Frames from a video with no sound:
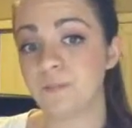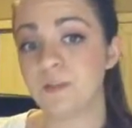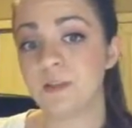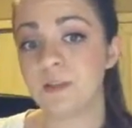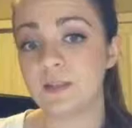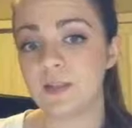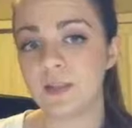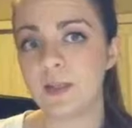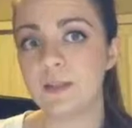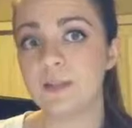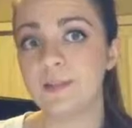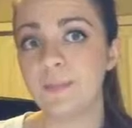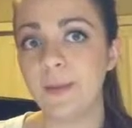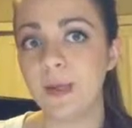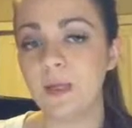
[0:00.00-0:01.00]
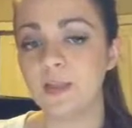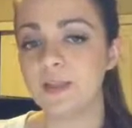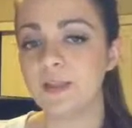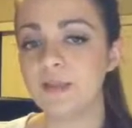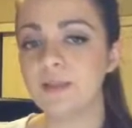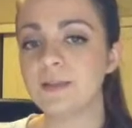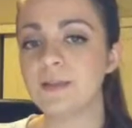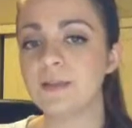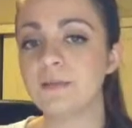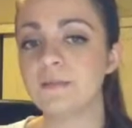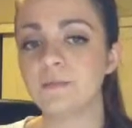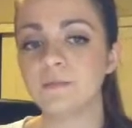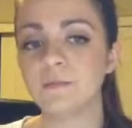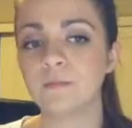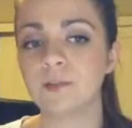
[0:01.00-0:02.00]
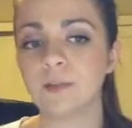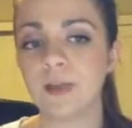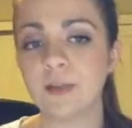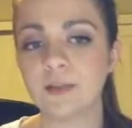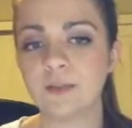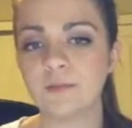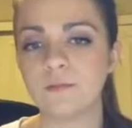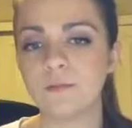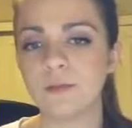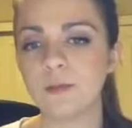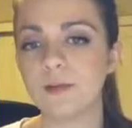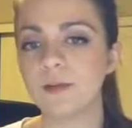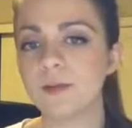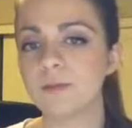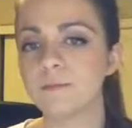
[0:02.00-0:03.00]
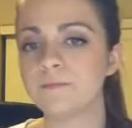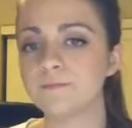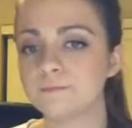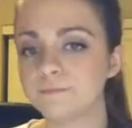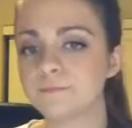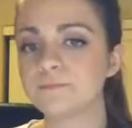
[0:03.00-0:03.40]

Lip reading: disease patients. That's a really